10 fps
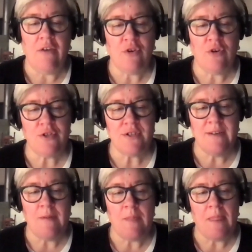Of
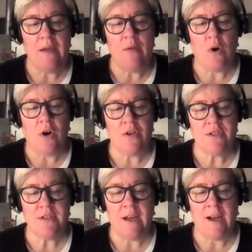course, it
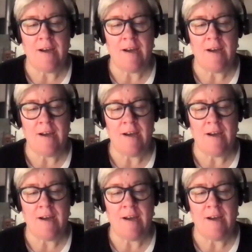was